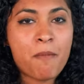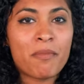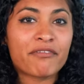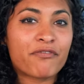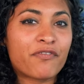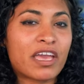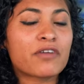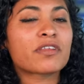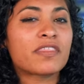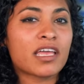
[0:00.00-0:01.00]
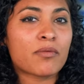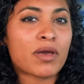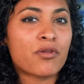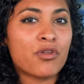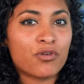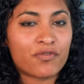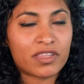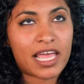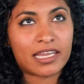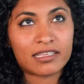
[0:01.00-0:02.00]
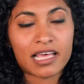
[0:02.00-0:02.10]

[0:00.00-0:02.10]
My favorite thing about Newfoundland and